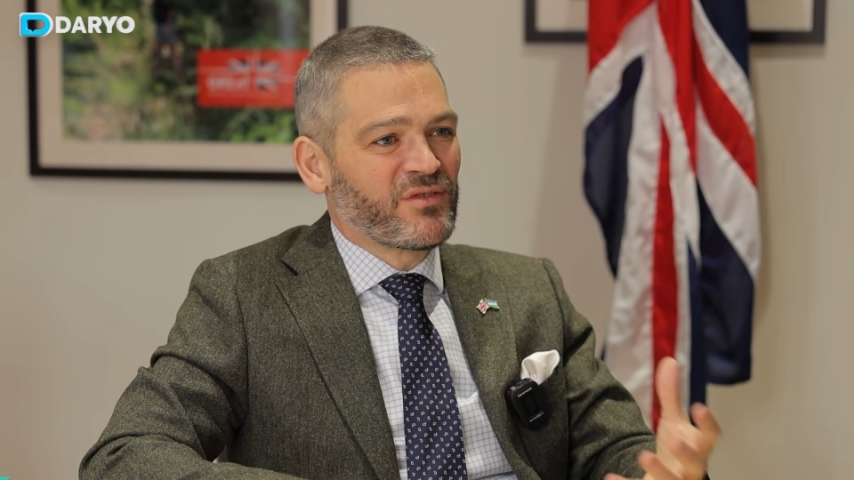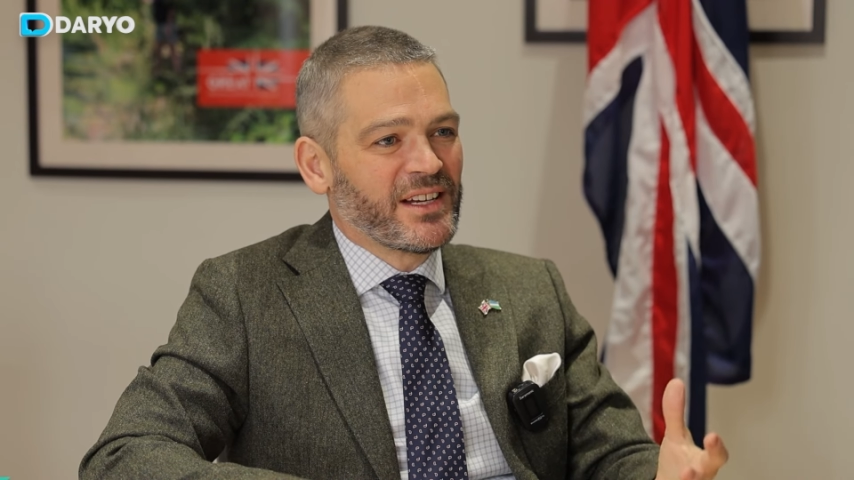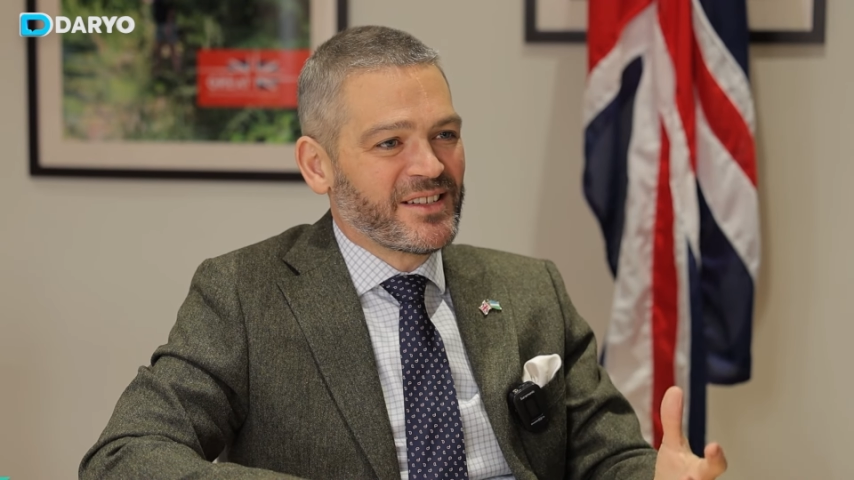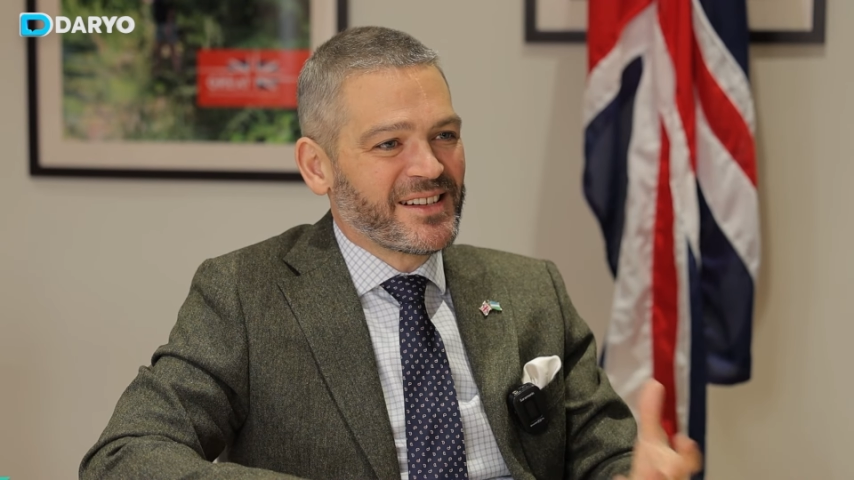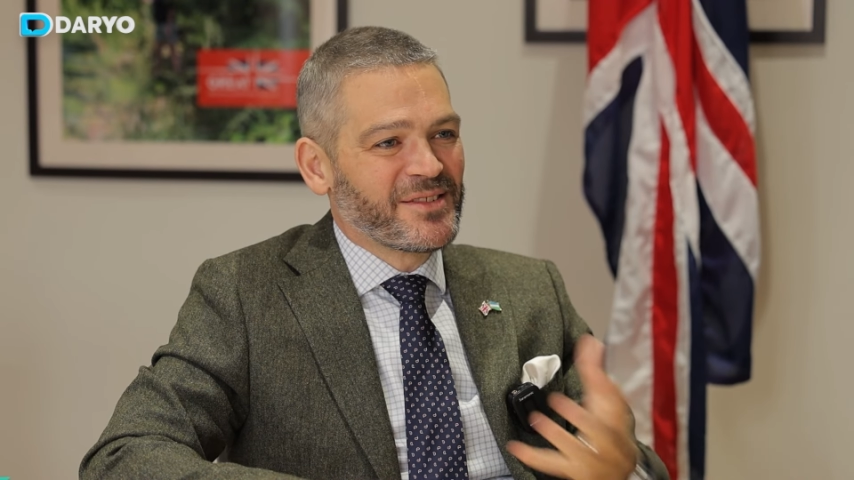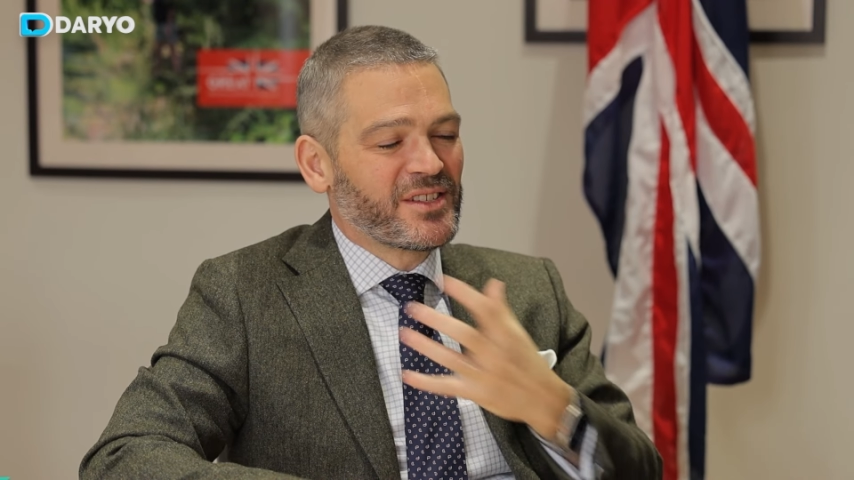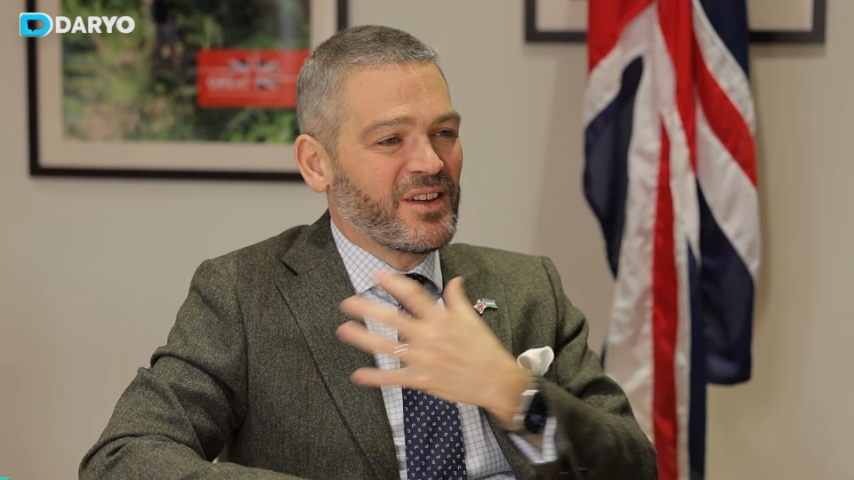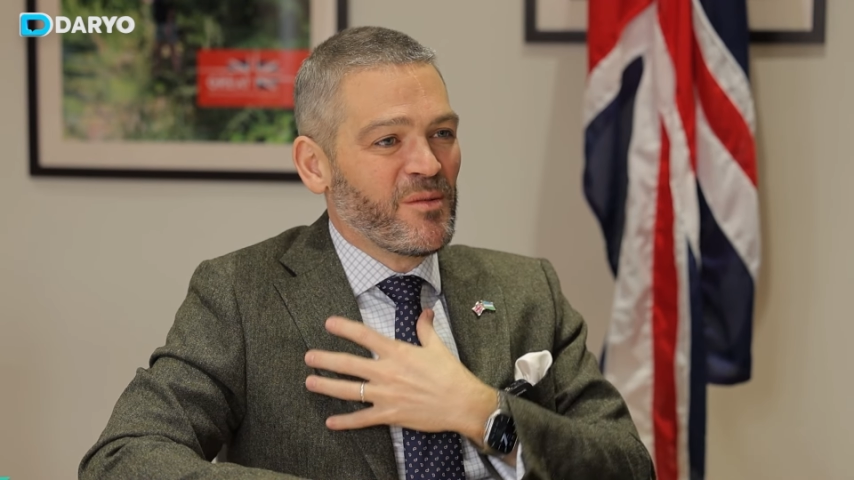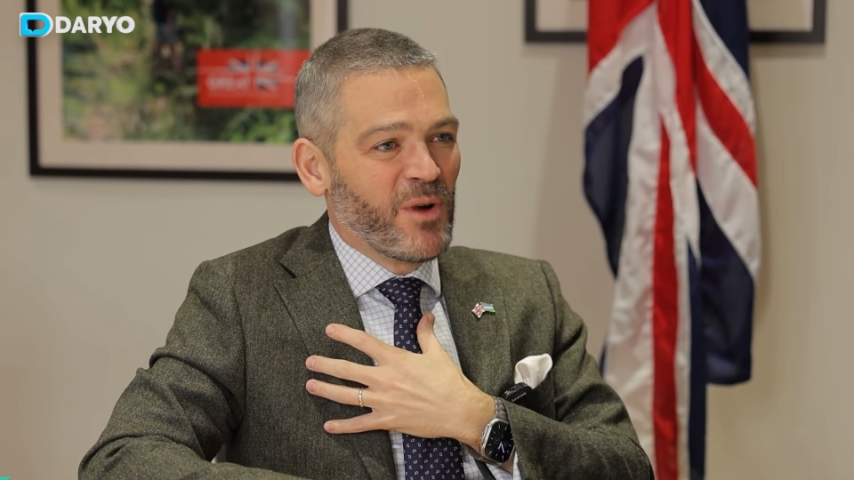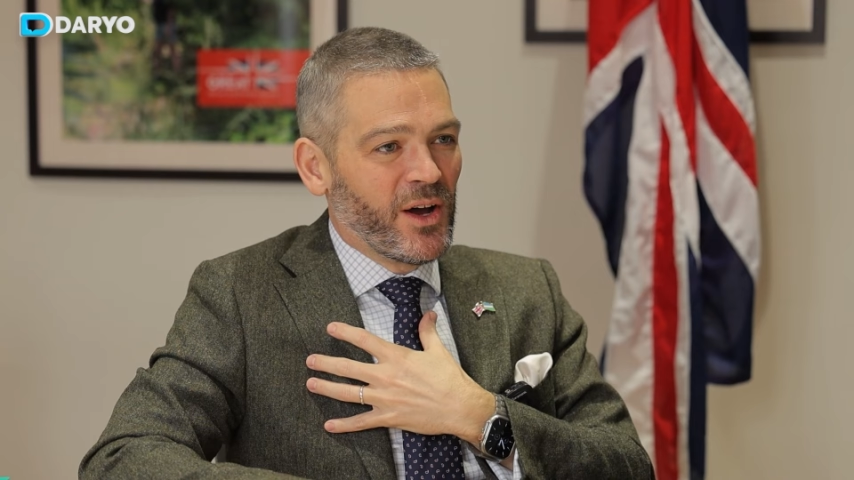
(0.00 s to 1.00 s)
relationships,
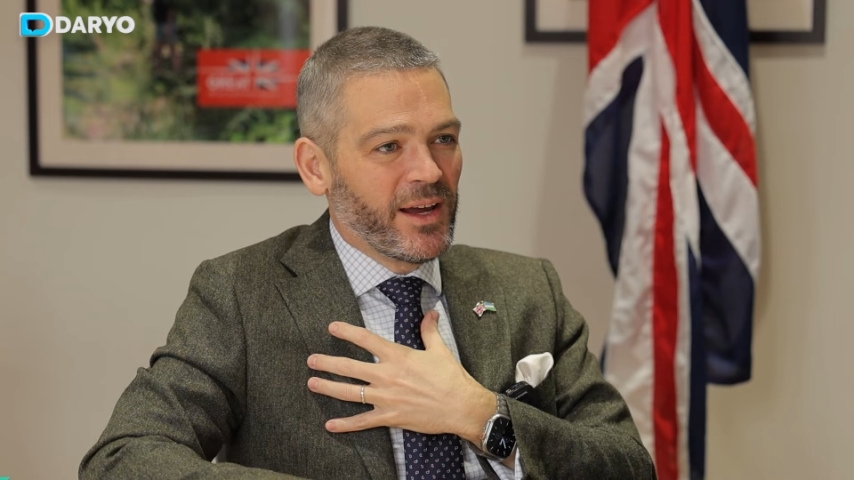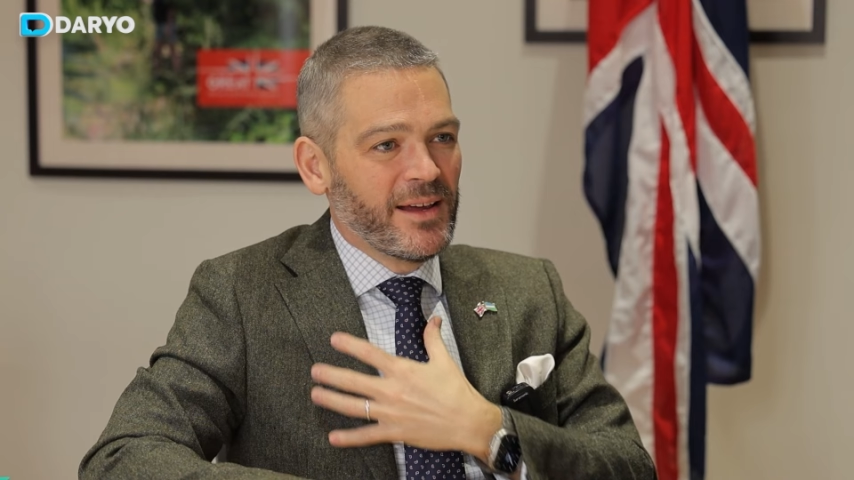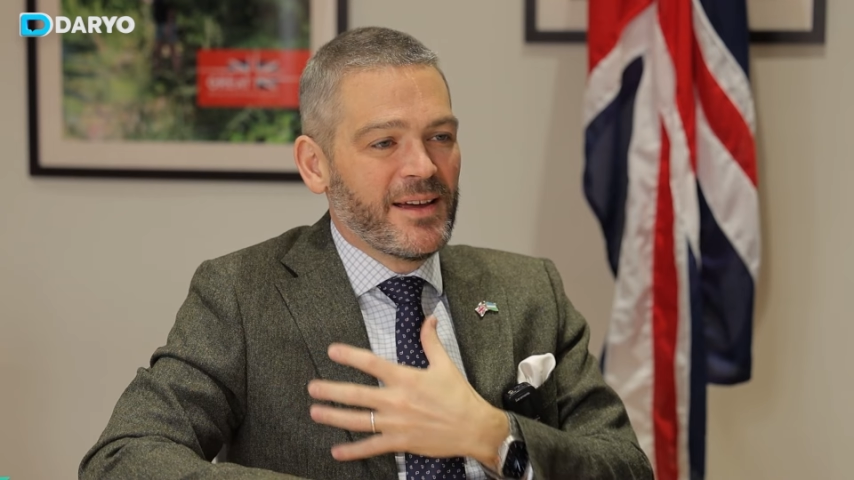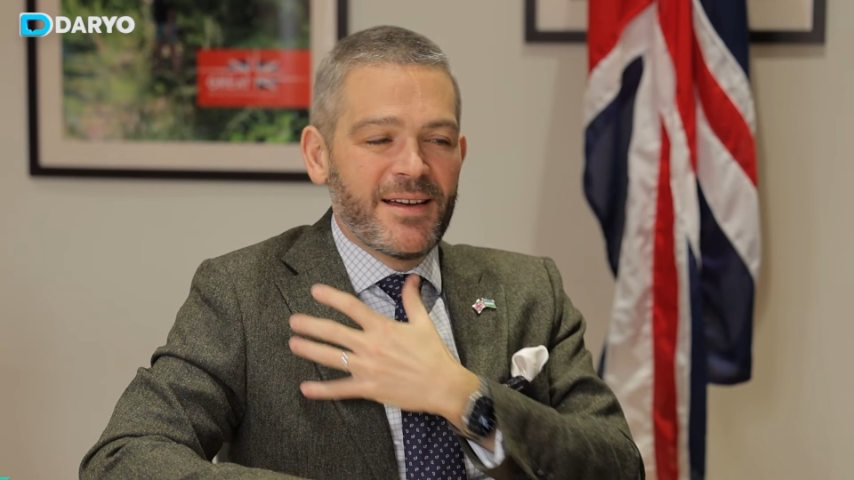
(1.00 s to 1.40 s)
so am I.